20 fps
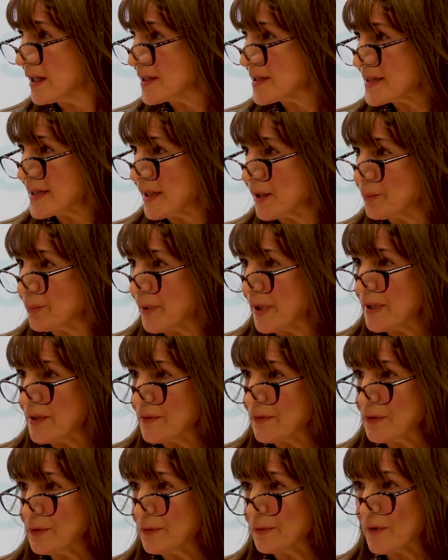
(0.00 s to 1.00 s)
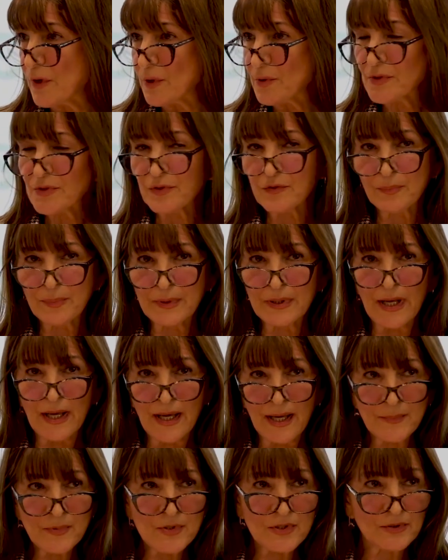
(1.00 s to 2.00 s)
celebrate a few folks who've been
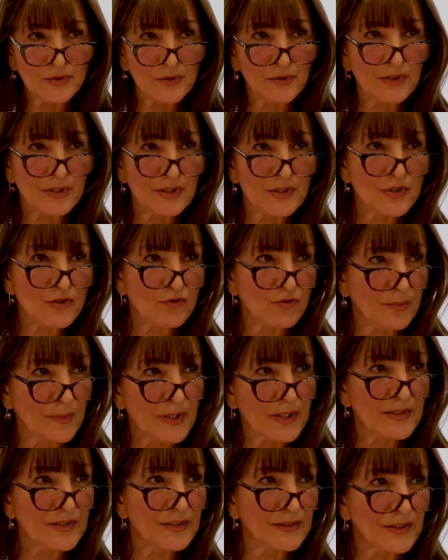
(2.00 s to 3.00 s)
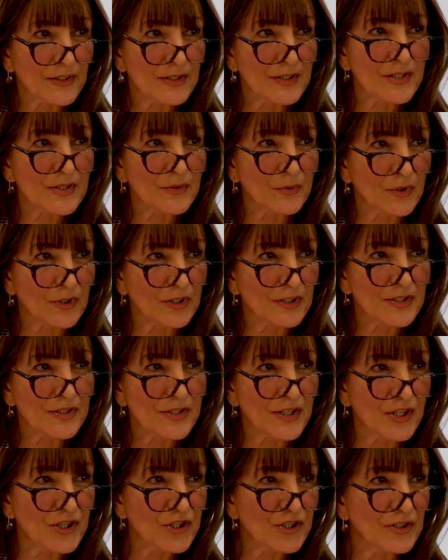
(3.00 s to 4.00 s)
absolutely instrumental to this
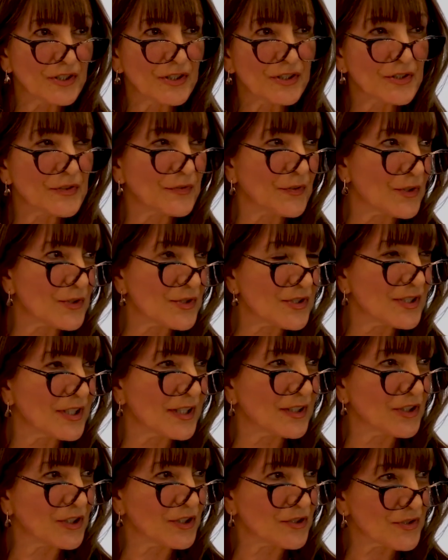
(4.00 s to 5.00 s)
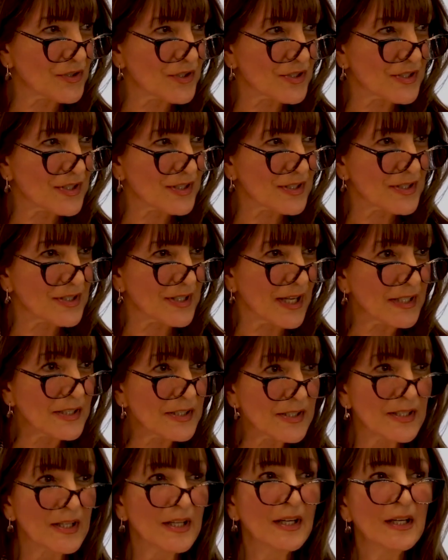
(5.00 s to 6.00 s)
organization in its first 10 years of
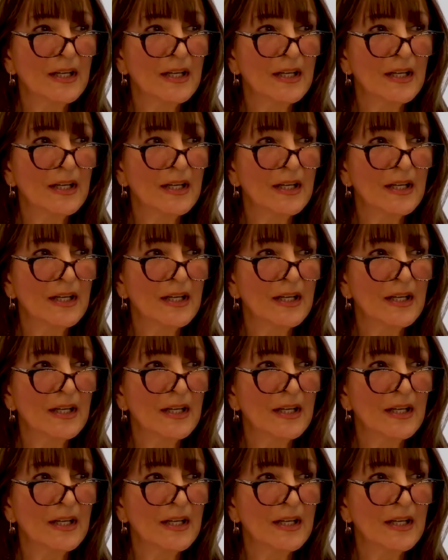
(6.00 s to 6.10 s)
success.